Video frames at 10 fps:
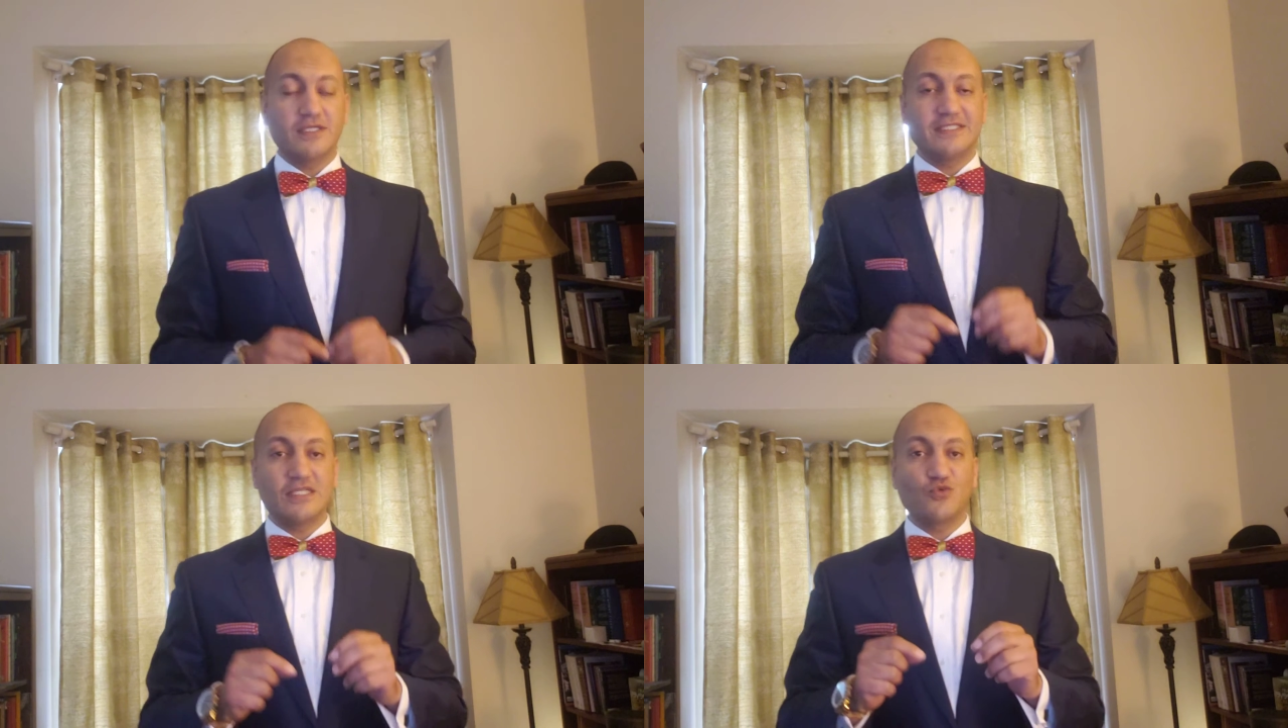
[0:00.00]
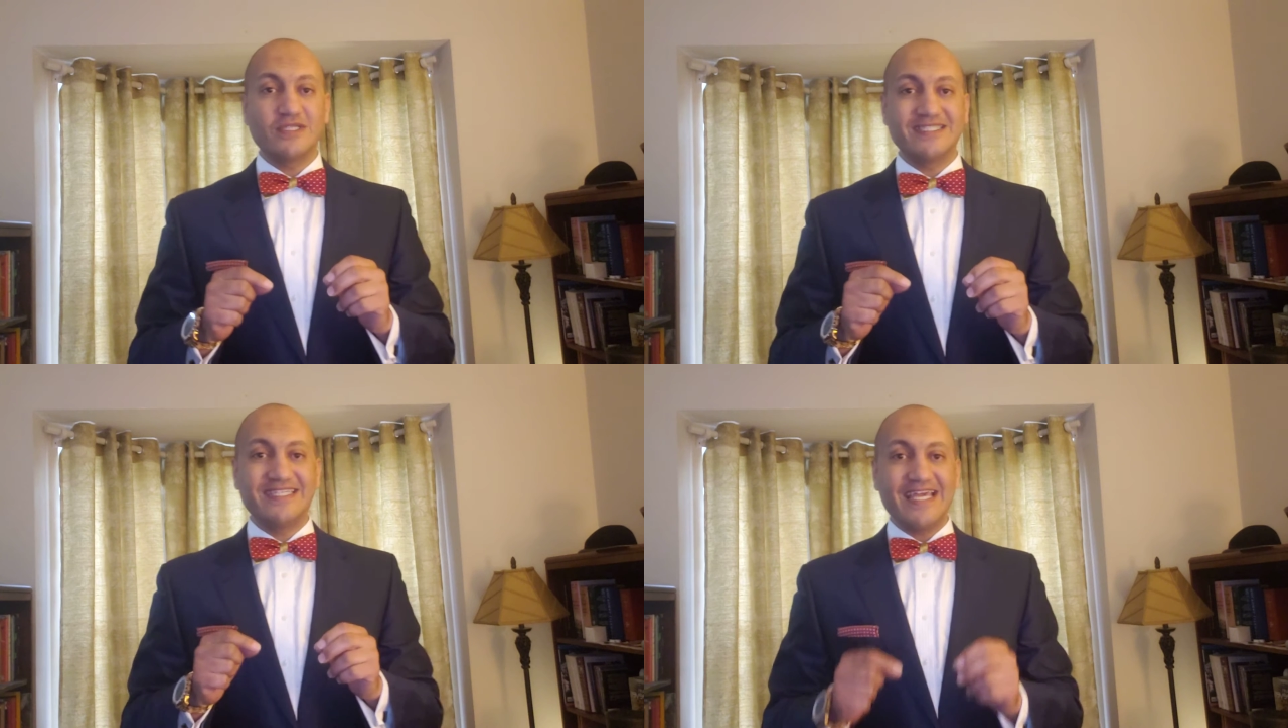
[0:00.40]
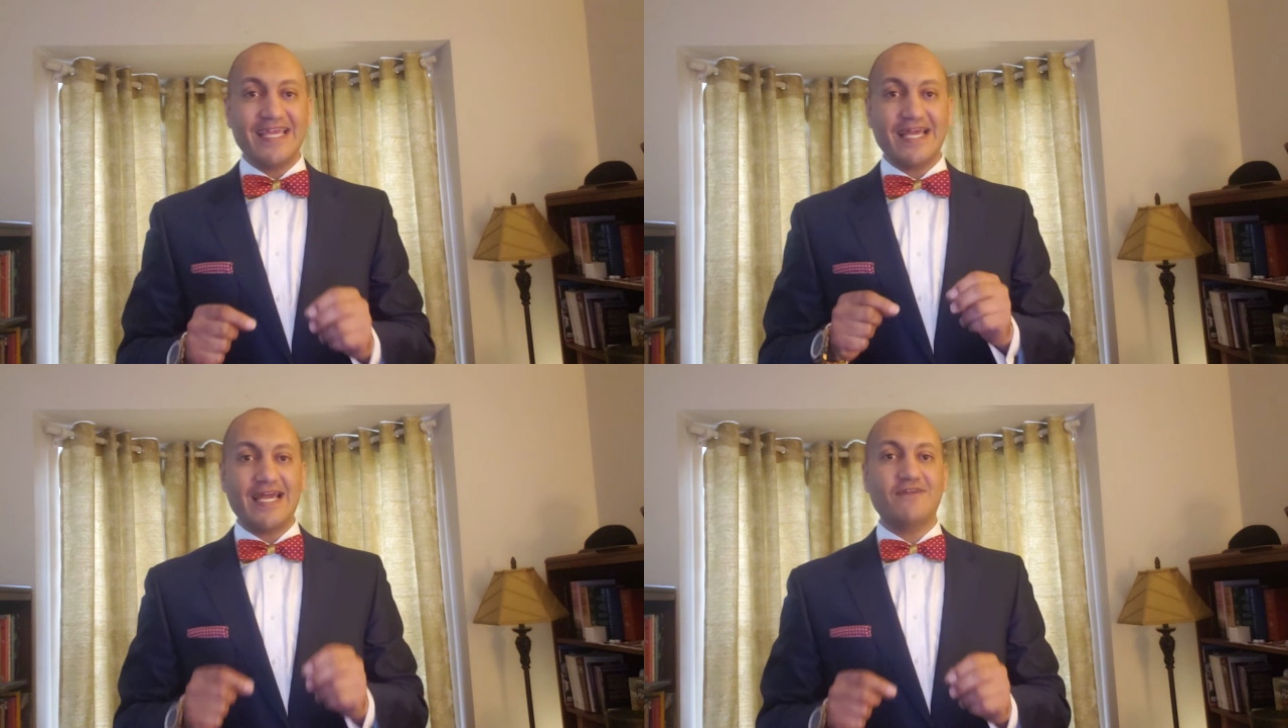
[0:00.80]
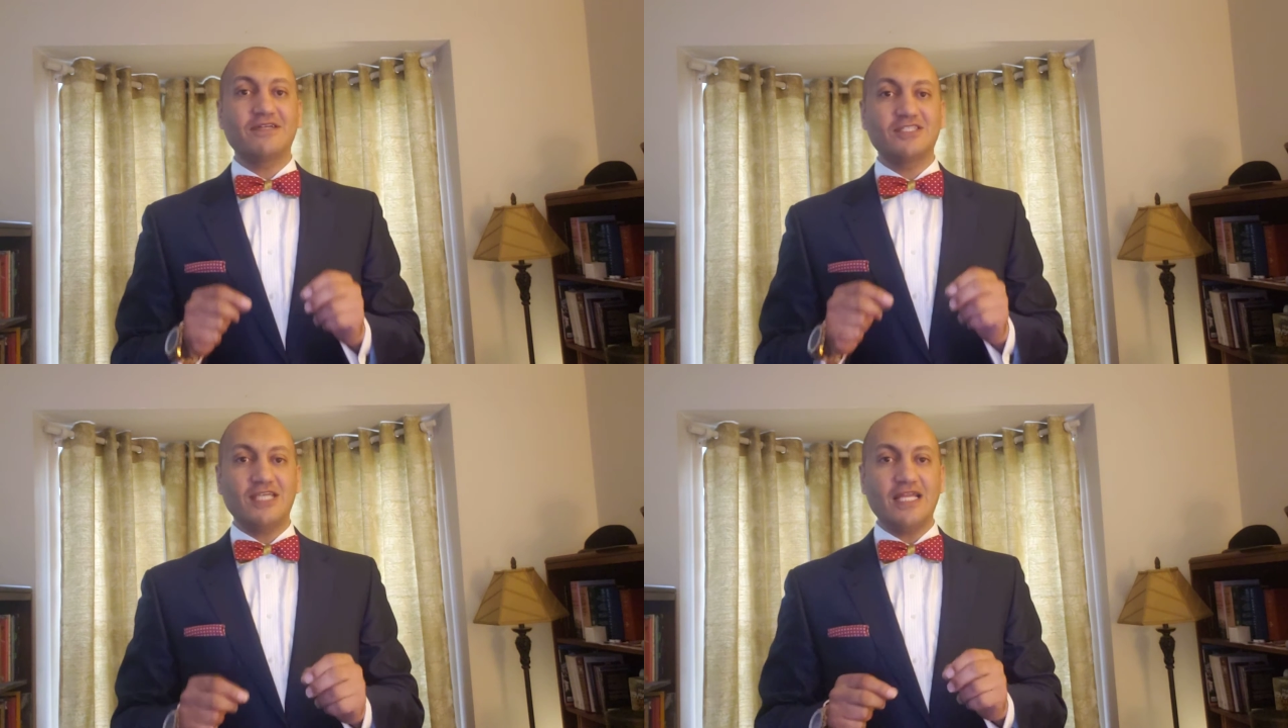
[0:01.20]
That when they have
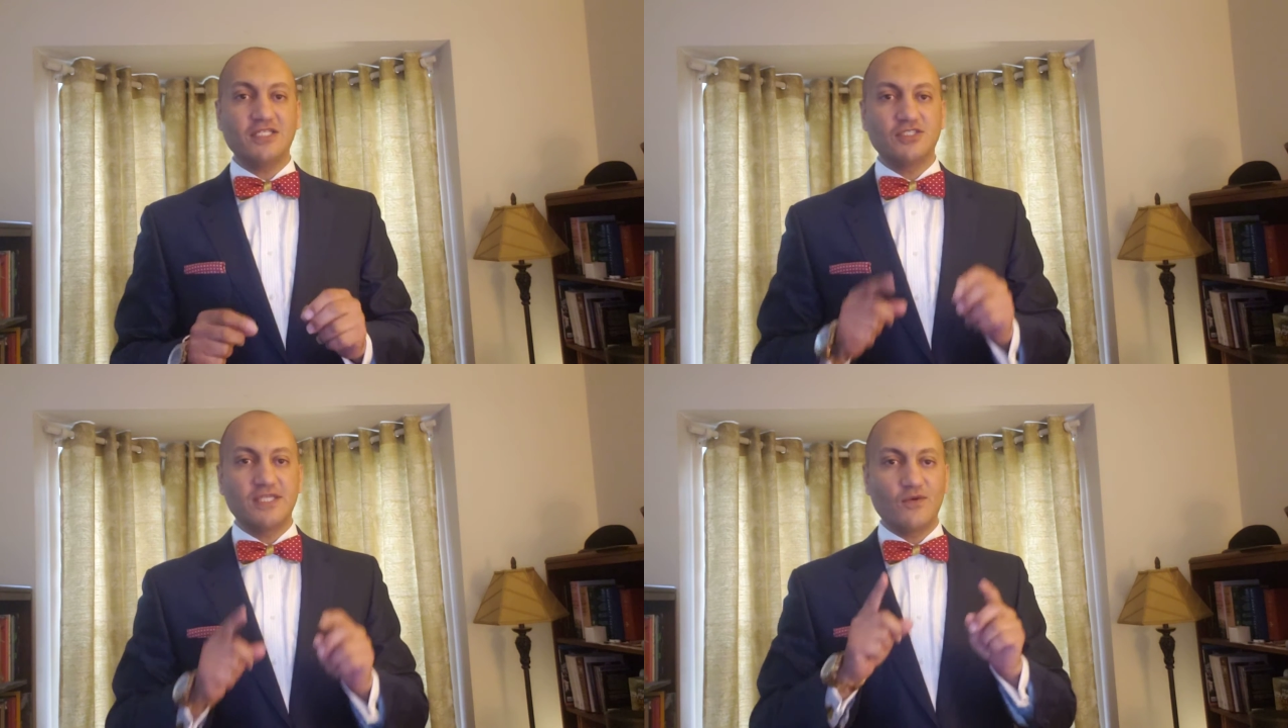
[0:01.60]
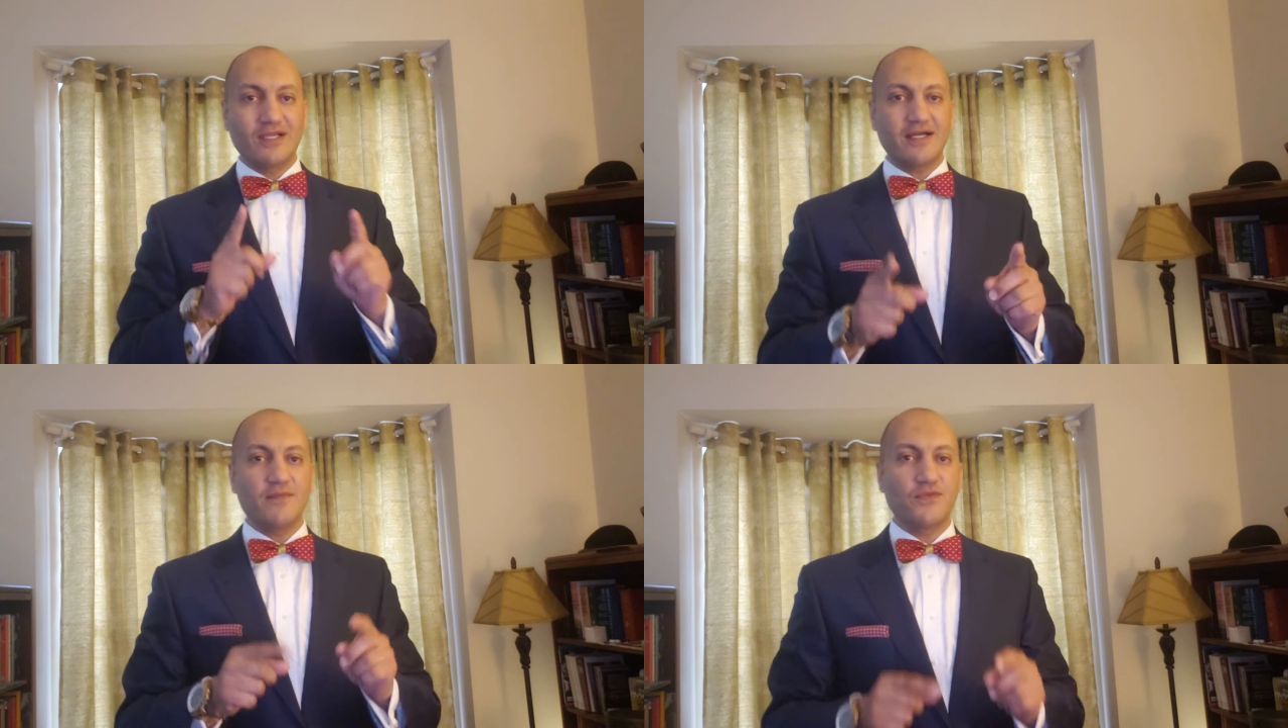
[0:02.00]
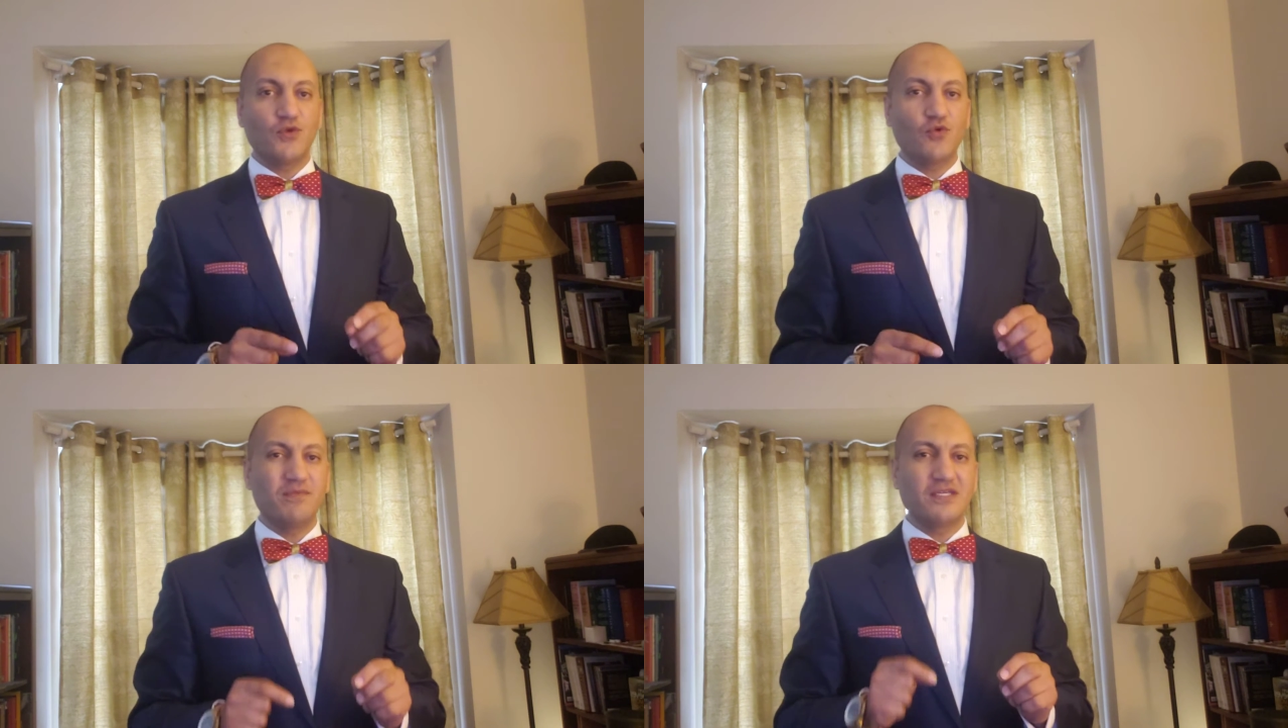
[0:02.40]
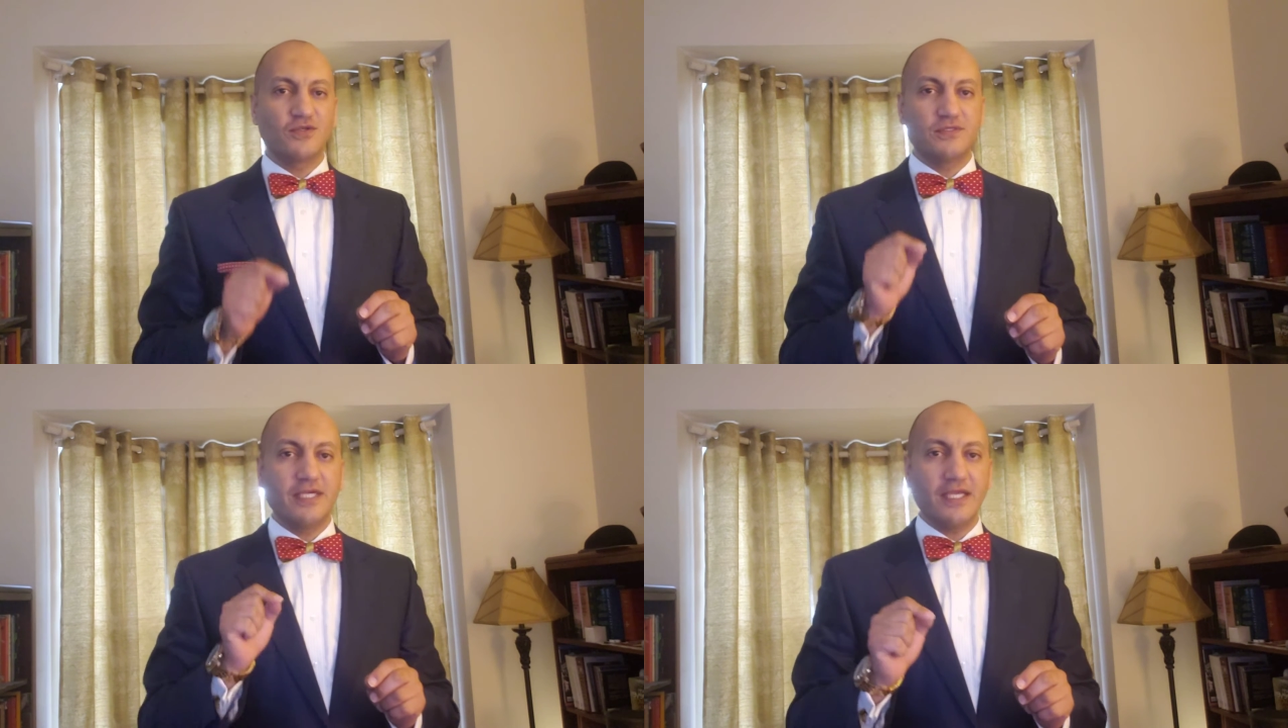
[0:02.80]
a challenge, they will come to you,
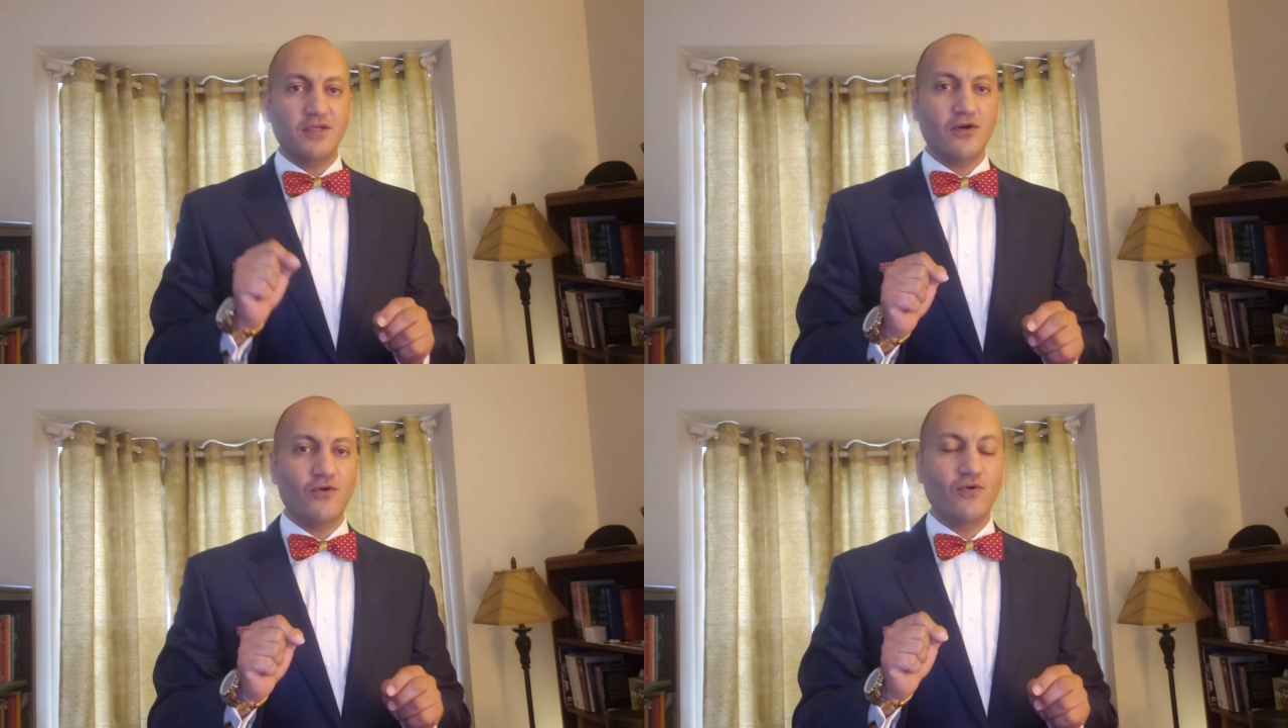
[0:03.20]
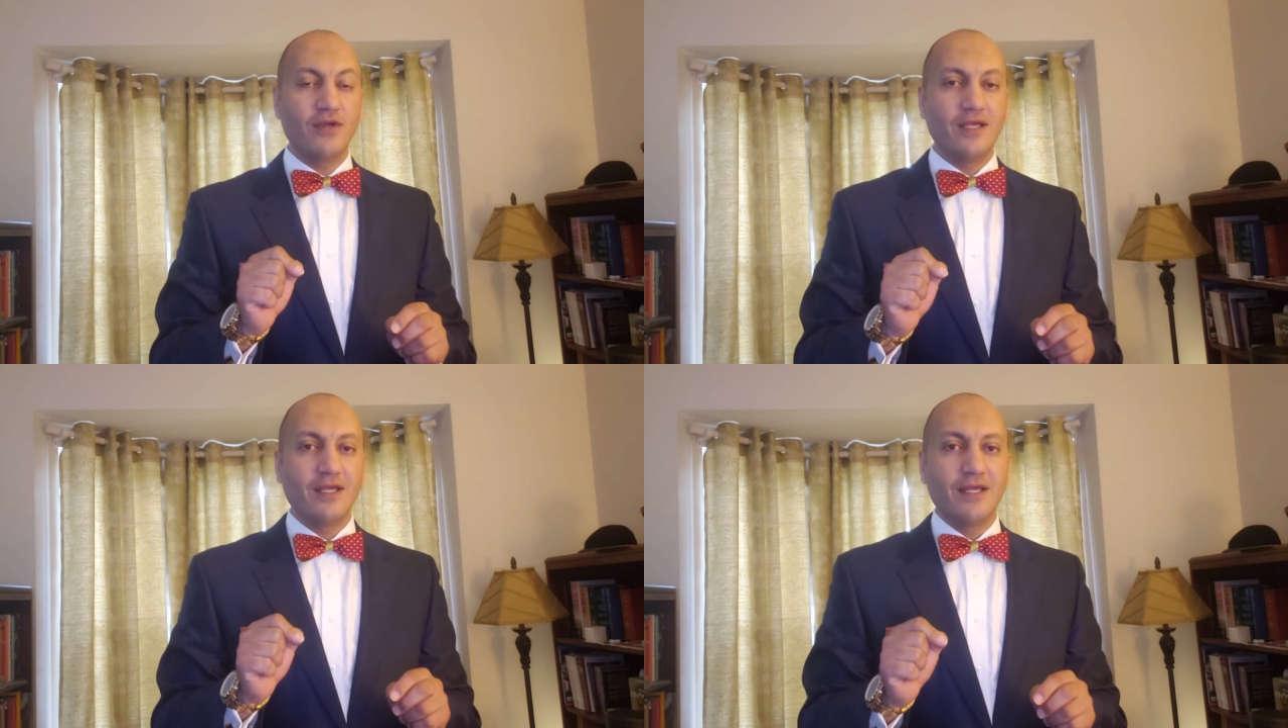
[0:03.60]
because they know